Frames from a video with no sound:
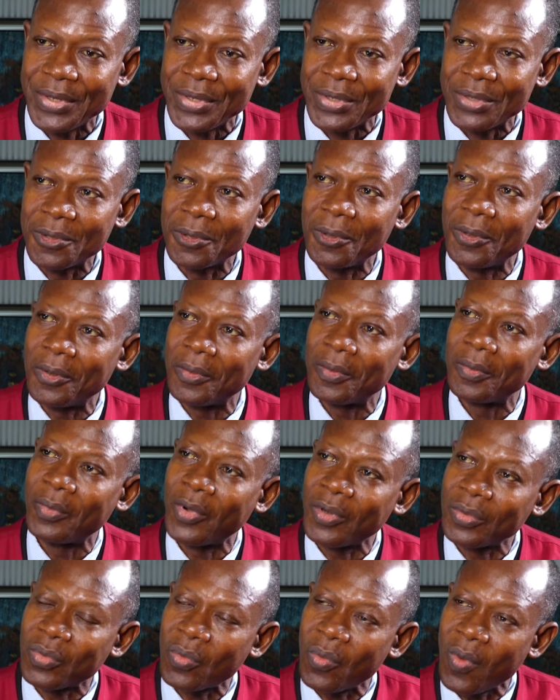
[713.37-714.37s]
So,
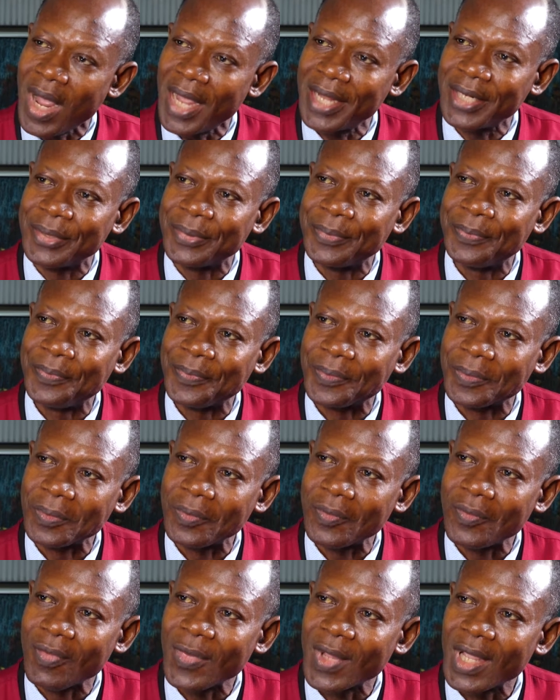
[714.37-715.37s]
but one
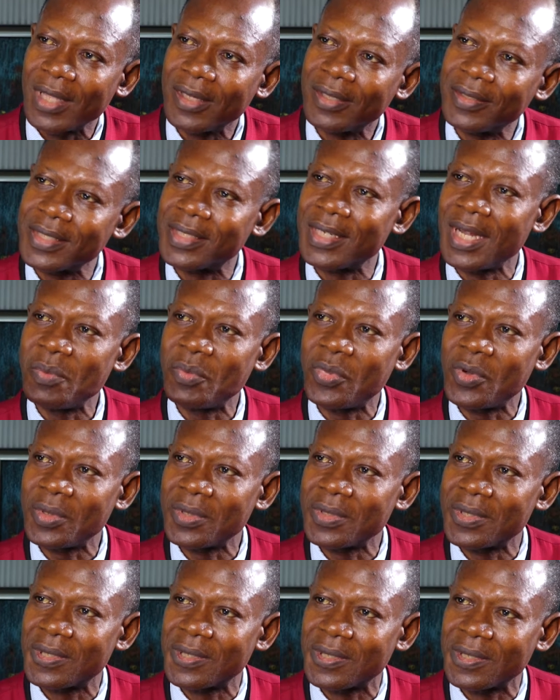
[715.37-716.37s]

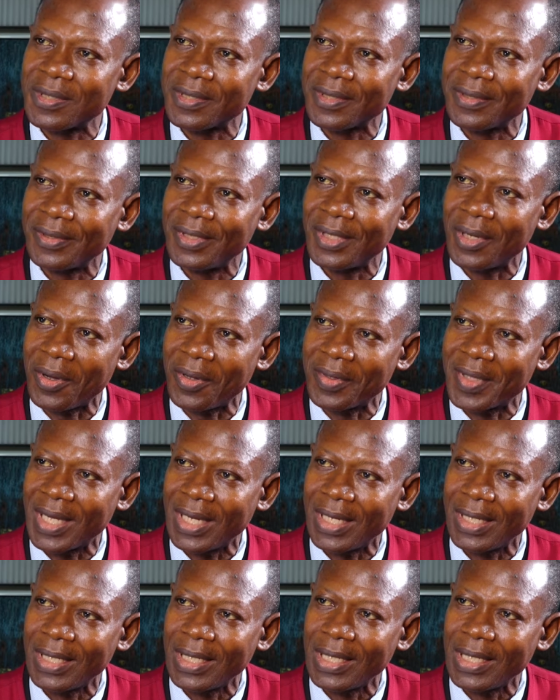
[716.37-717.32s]
resembles the other